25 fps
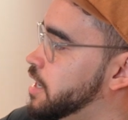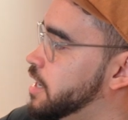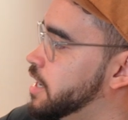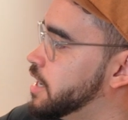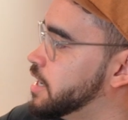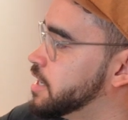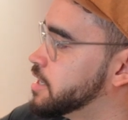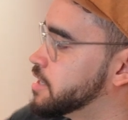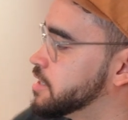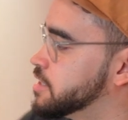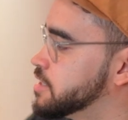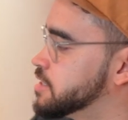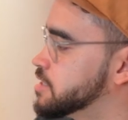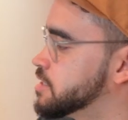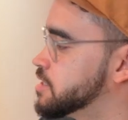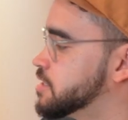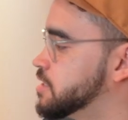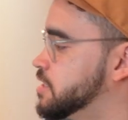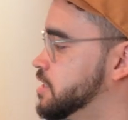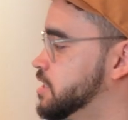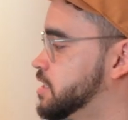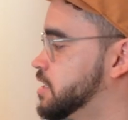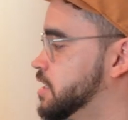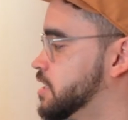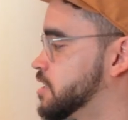and
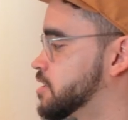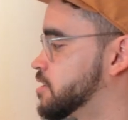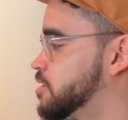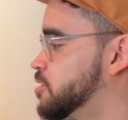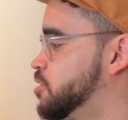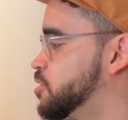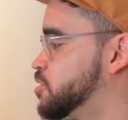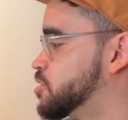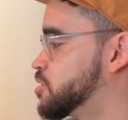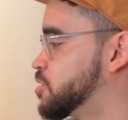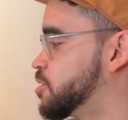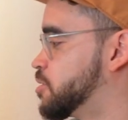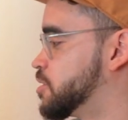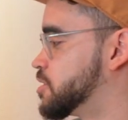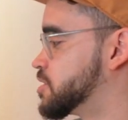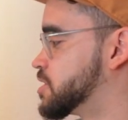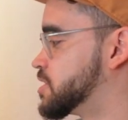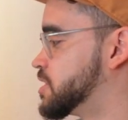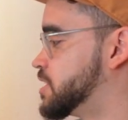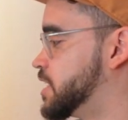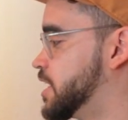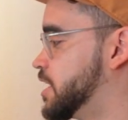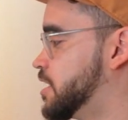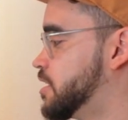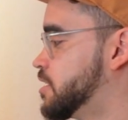they can go
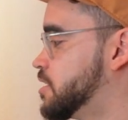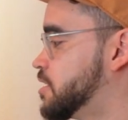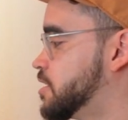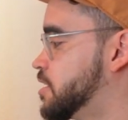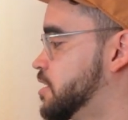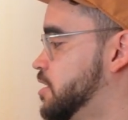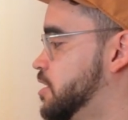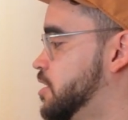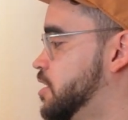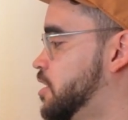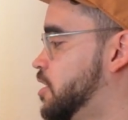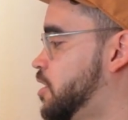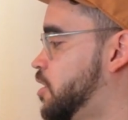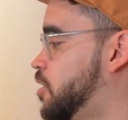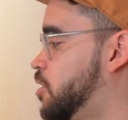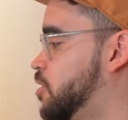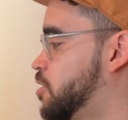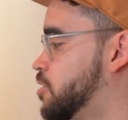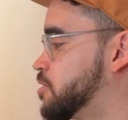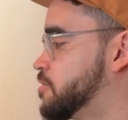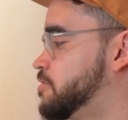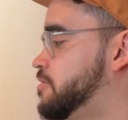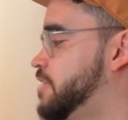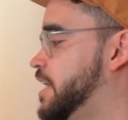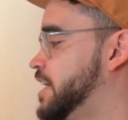towards there,
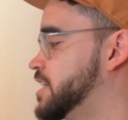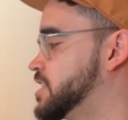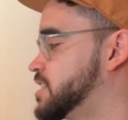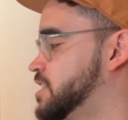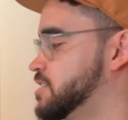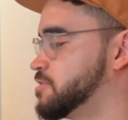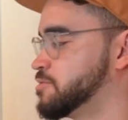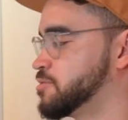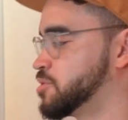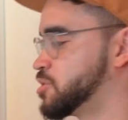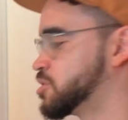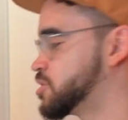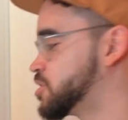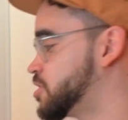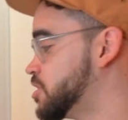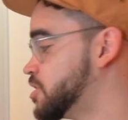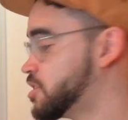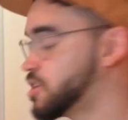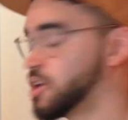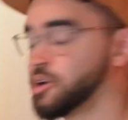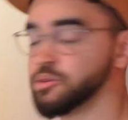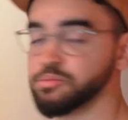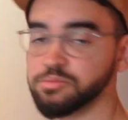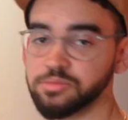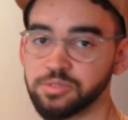or vice versa,
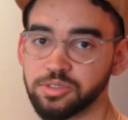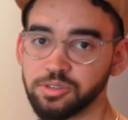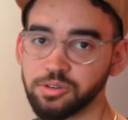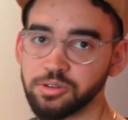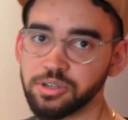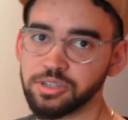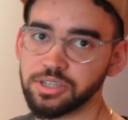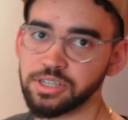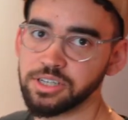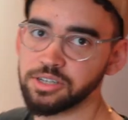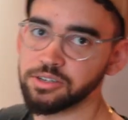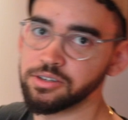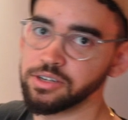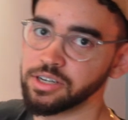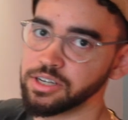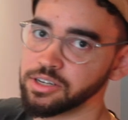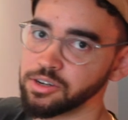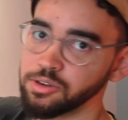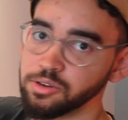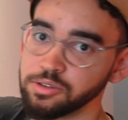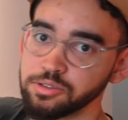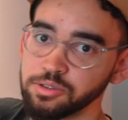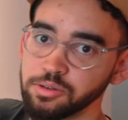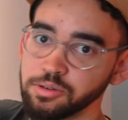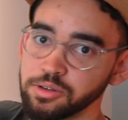come toward here
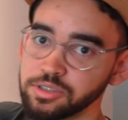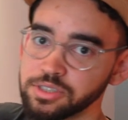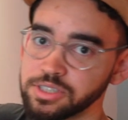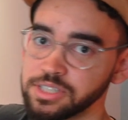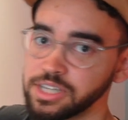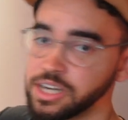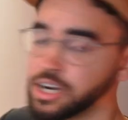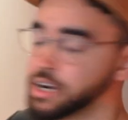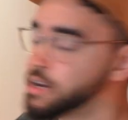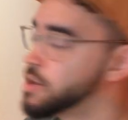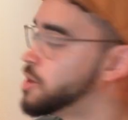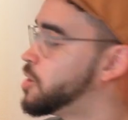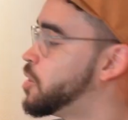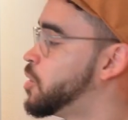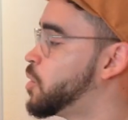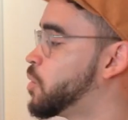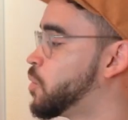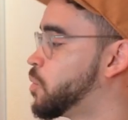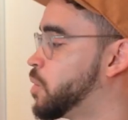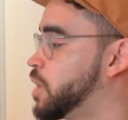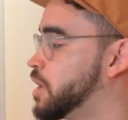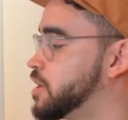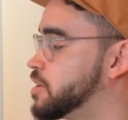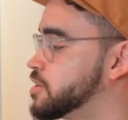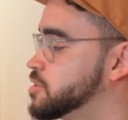and go towards there.
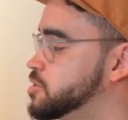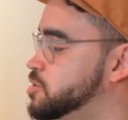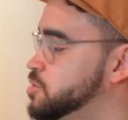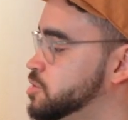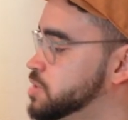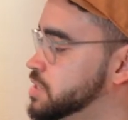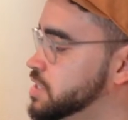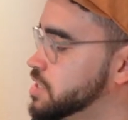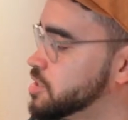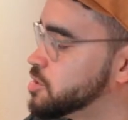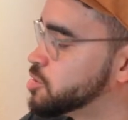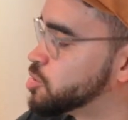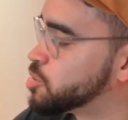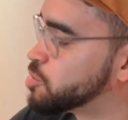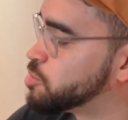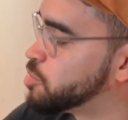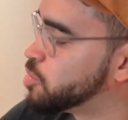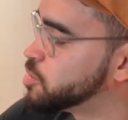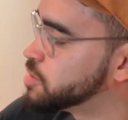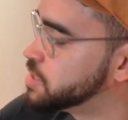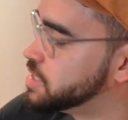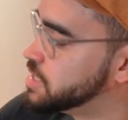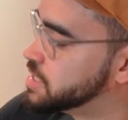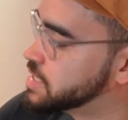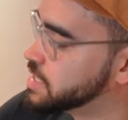Well, using your
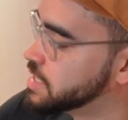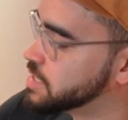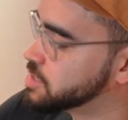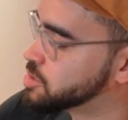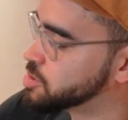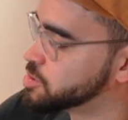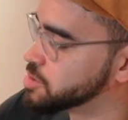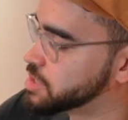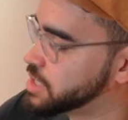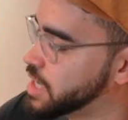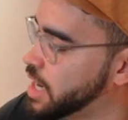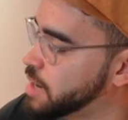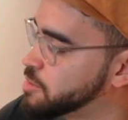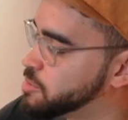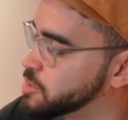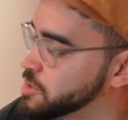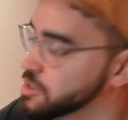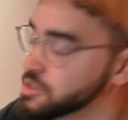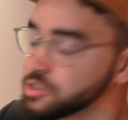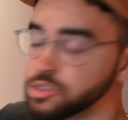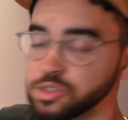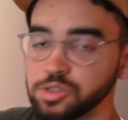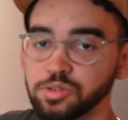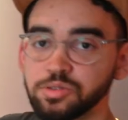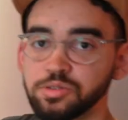multi-sensor
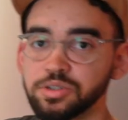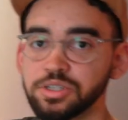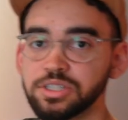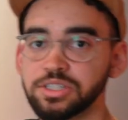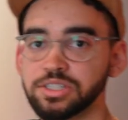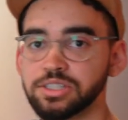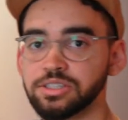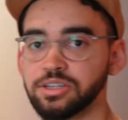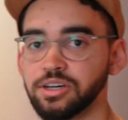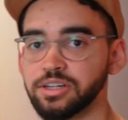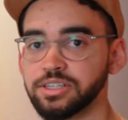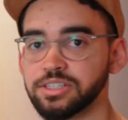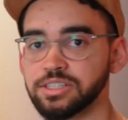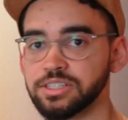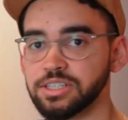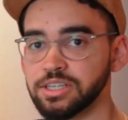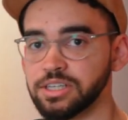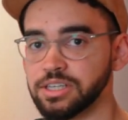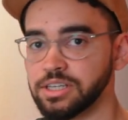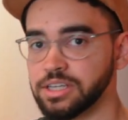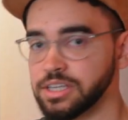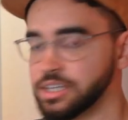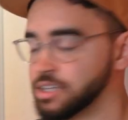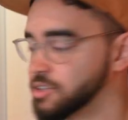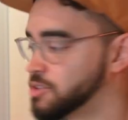camera, so you install
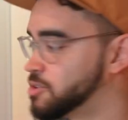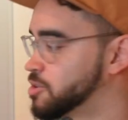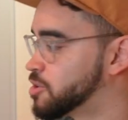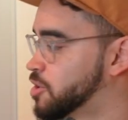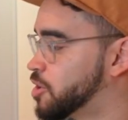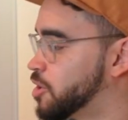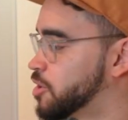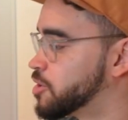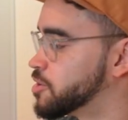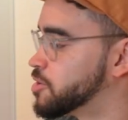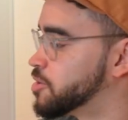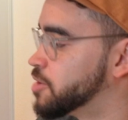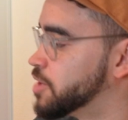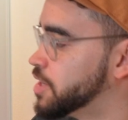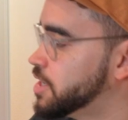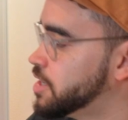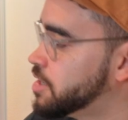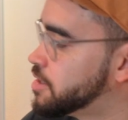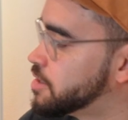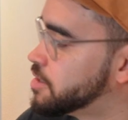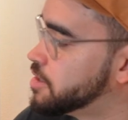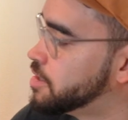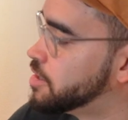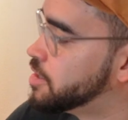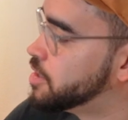it in the corner
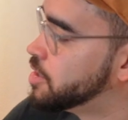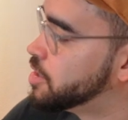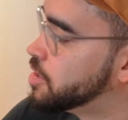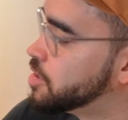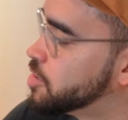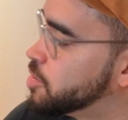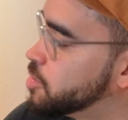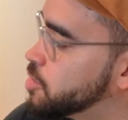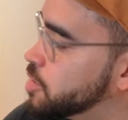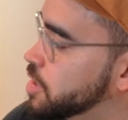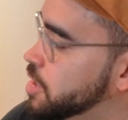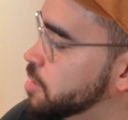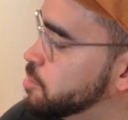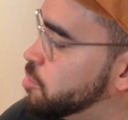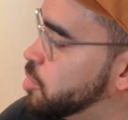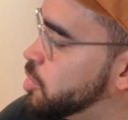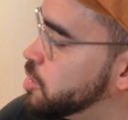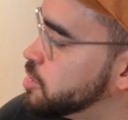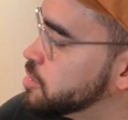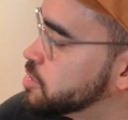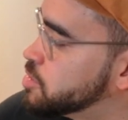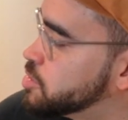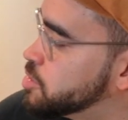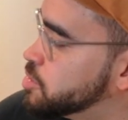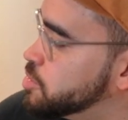here, you're
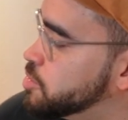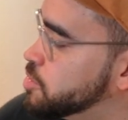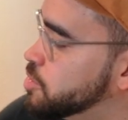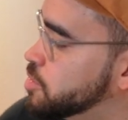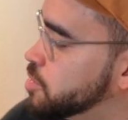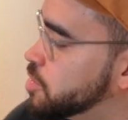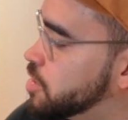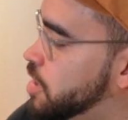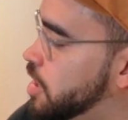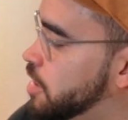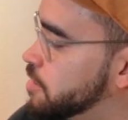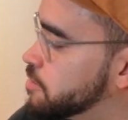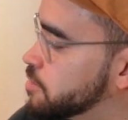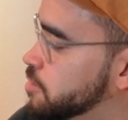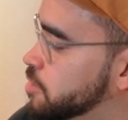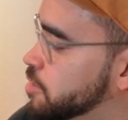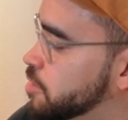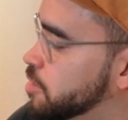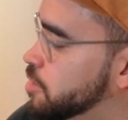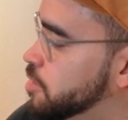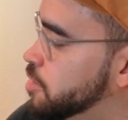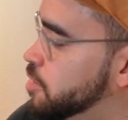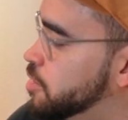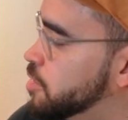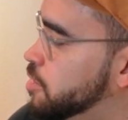able to
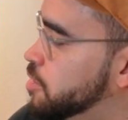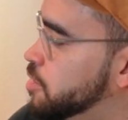cover